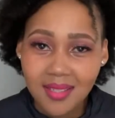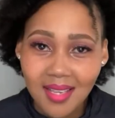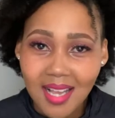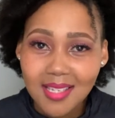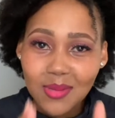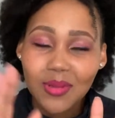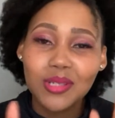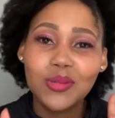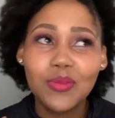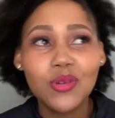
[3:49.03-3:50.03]
I just wanted
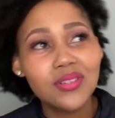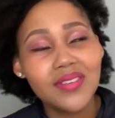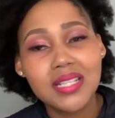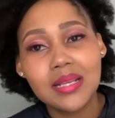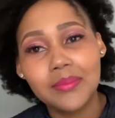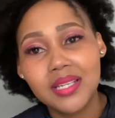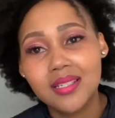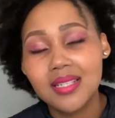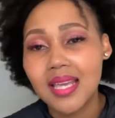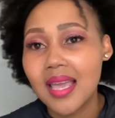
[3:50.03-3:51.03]
to motivate somebody today.